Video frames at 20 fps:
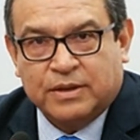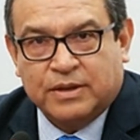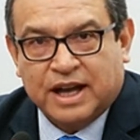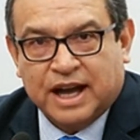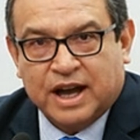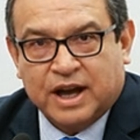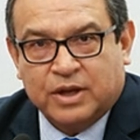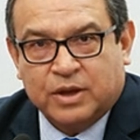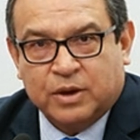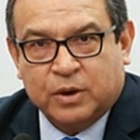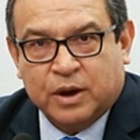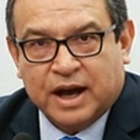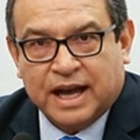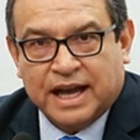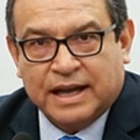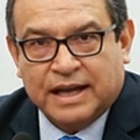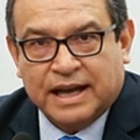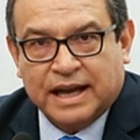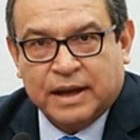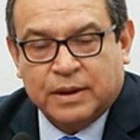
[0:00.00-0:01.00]
Figure
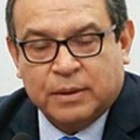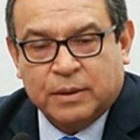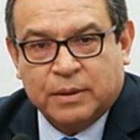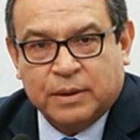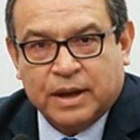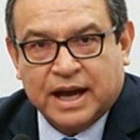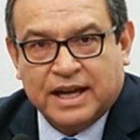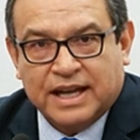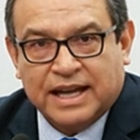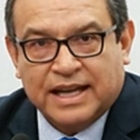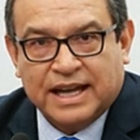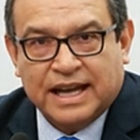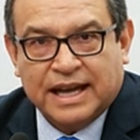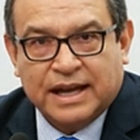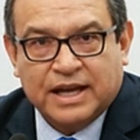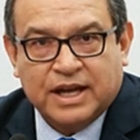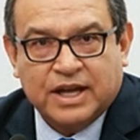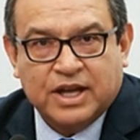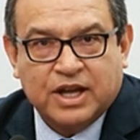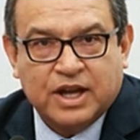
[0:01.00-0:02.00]
3b
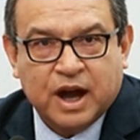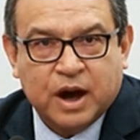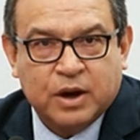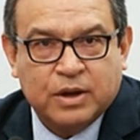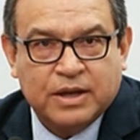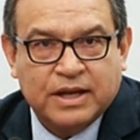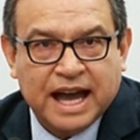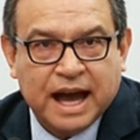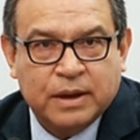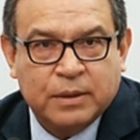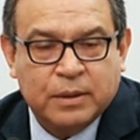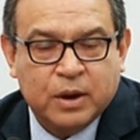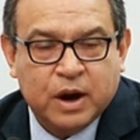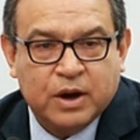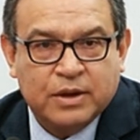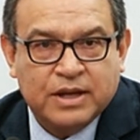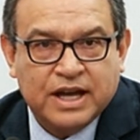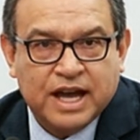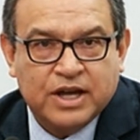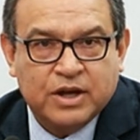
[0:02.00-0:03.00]
shows that
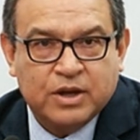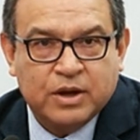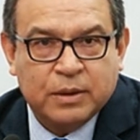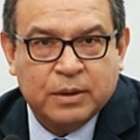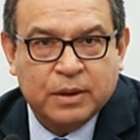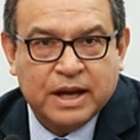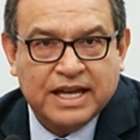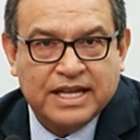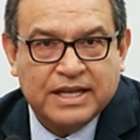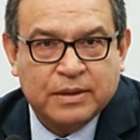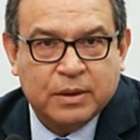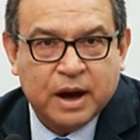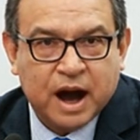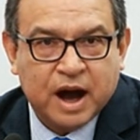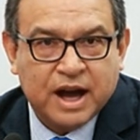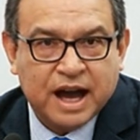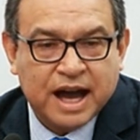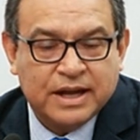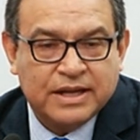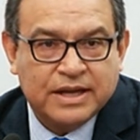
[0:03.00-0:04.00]
both extremely
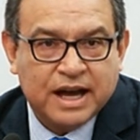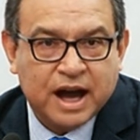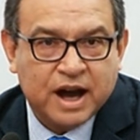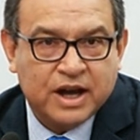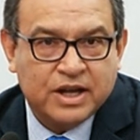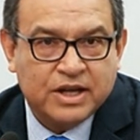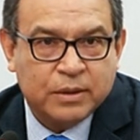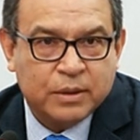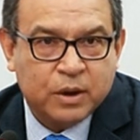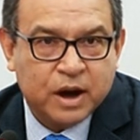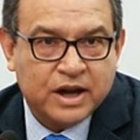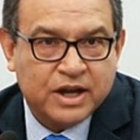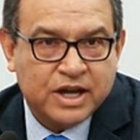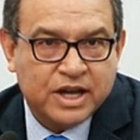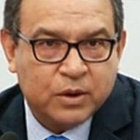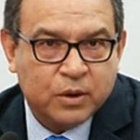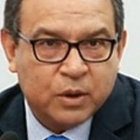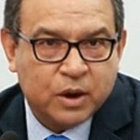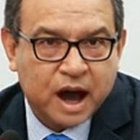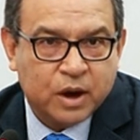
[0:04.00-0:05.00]
small and large
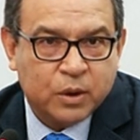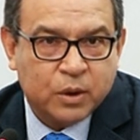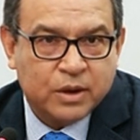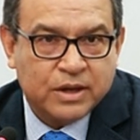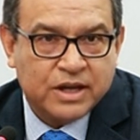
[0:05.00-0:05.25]
margin 1